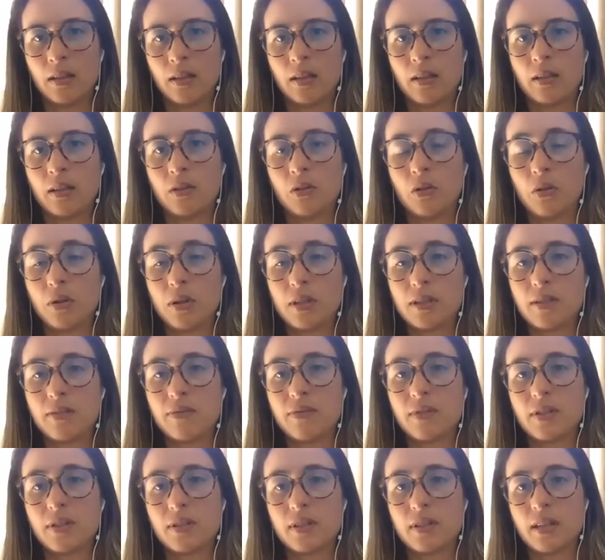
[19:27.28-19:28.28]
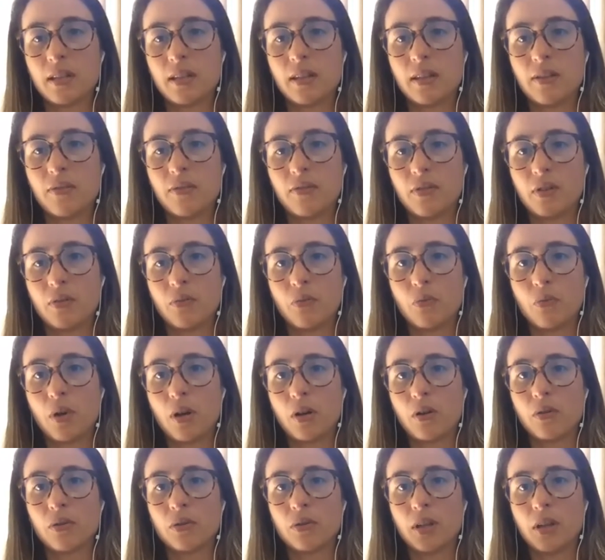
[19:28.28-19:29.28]
Notice if there's any different
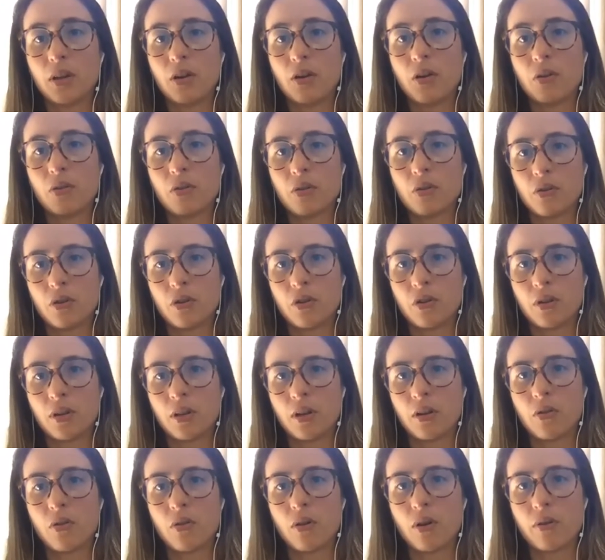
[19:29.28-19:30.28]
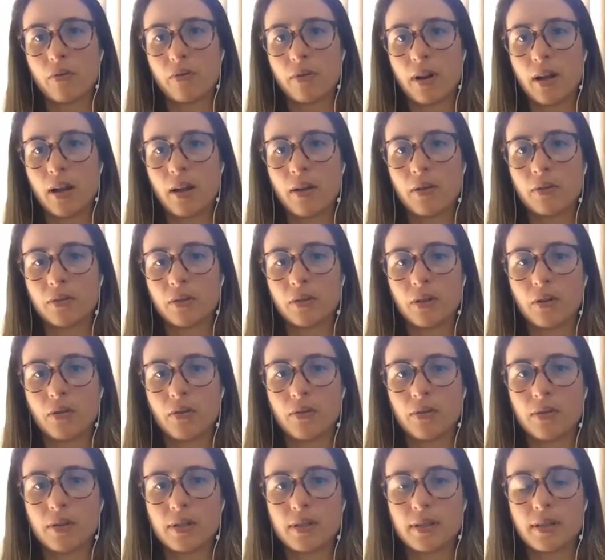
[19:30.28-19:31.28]
one on the other. You can go around the
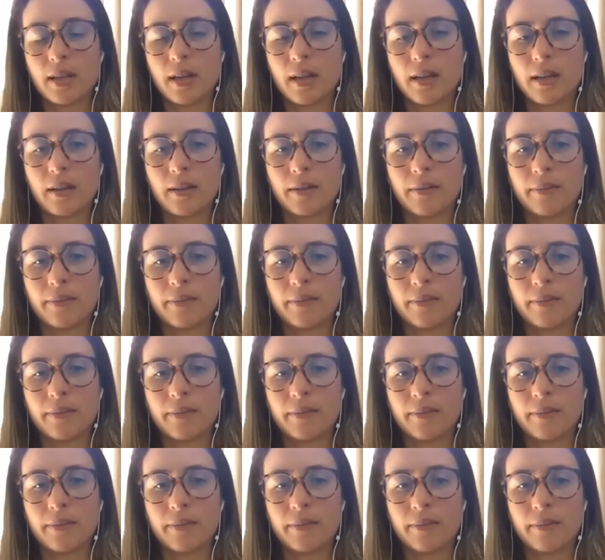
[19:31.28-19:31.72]
other side.